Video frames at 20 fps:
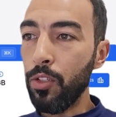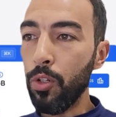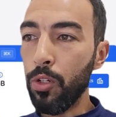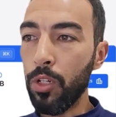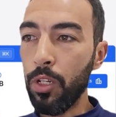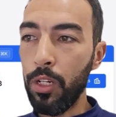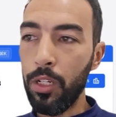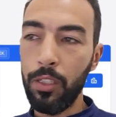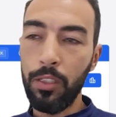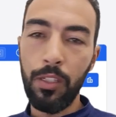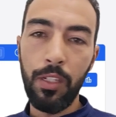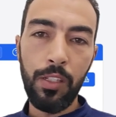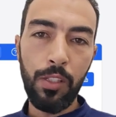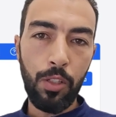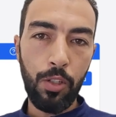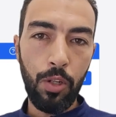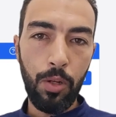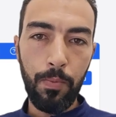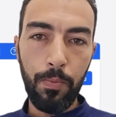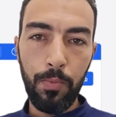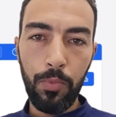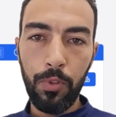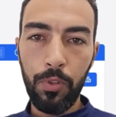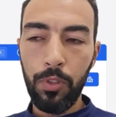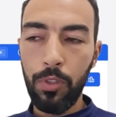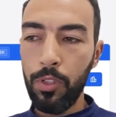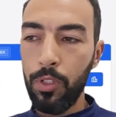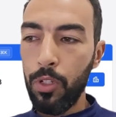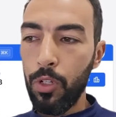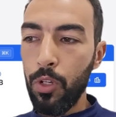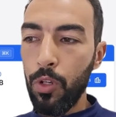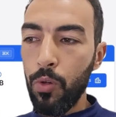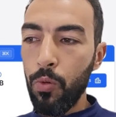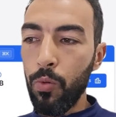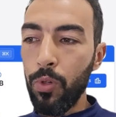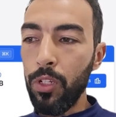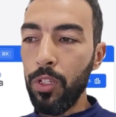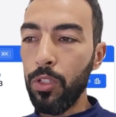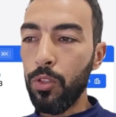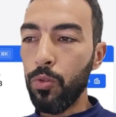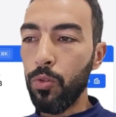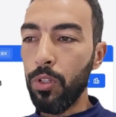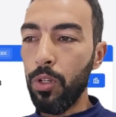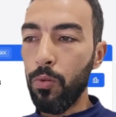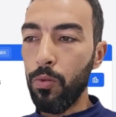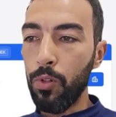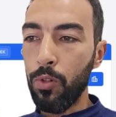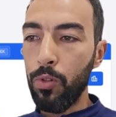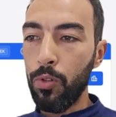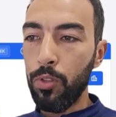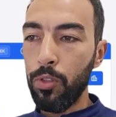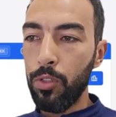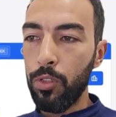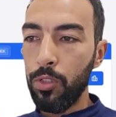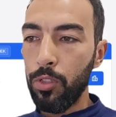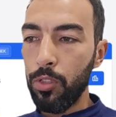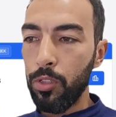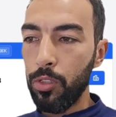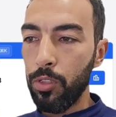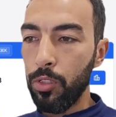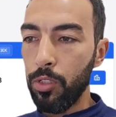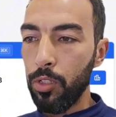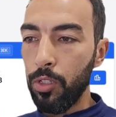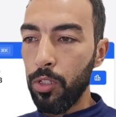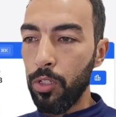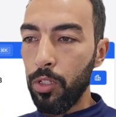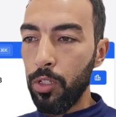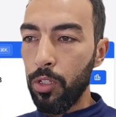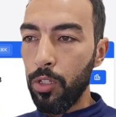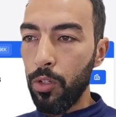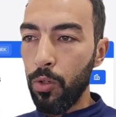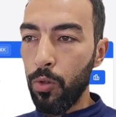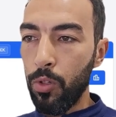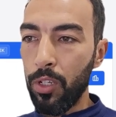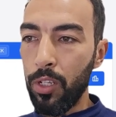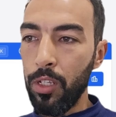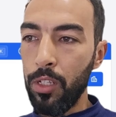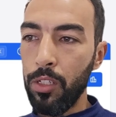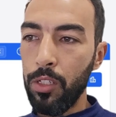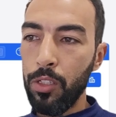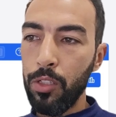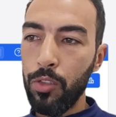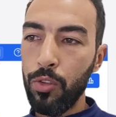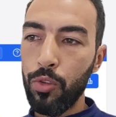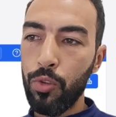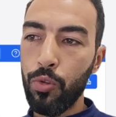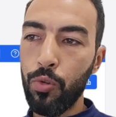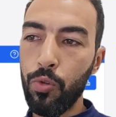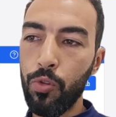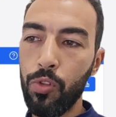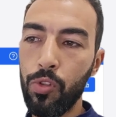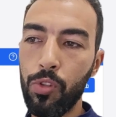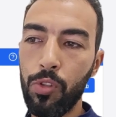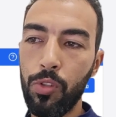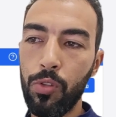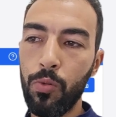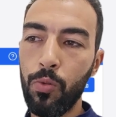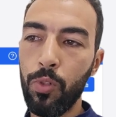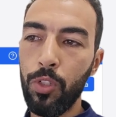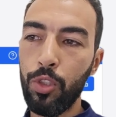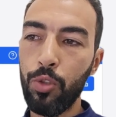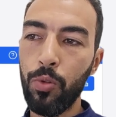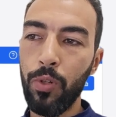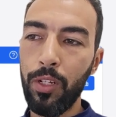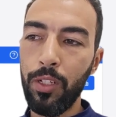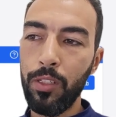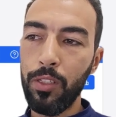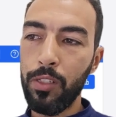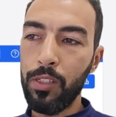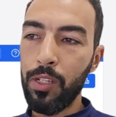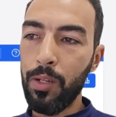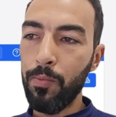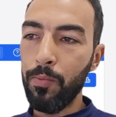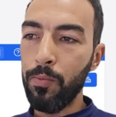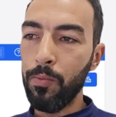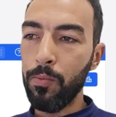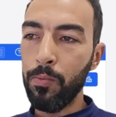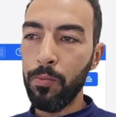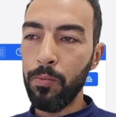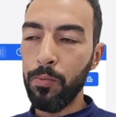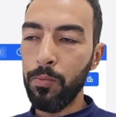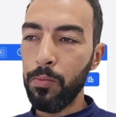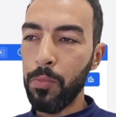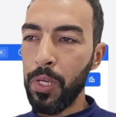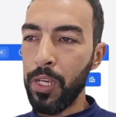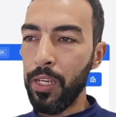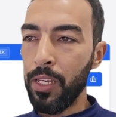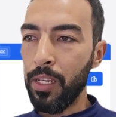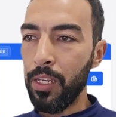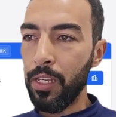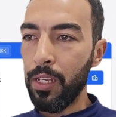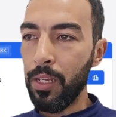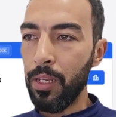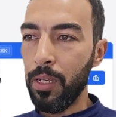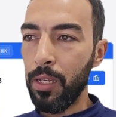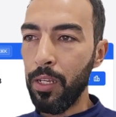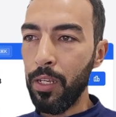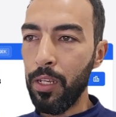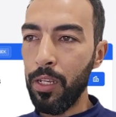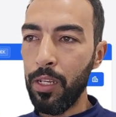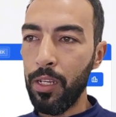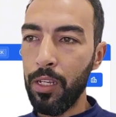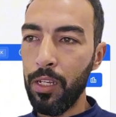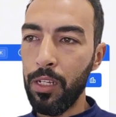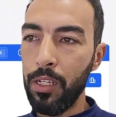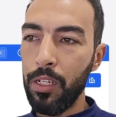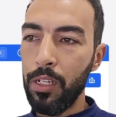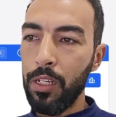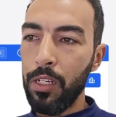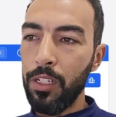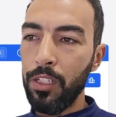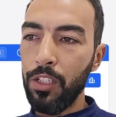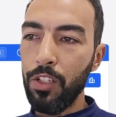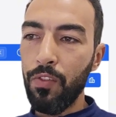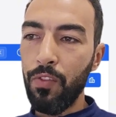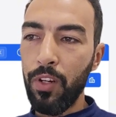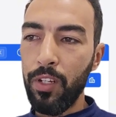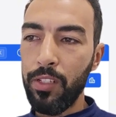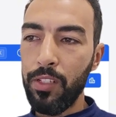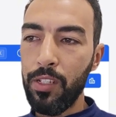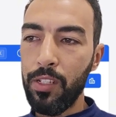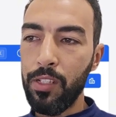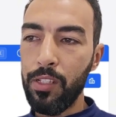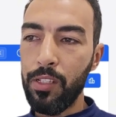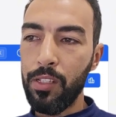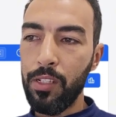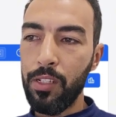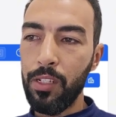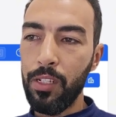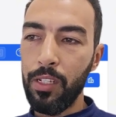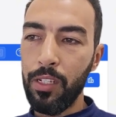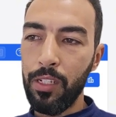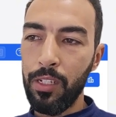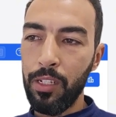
Docker desktop. We need to download. Okay, choose which one. Some devices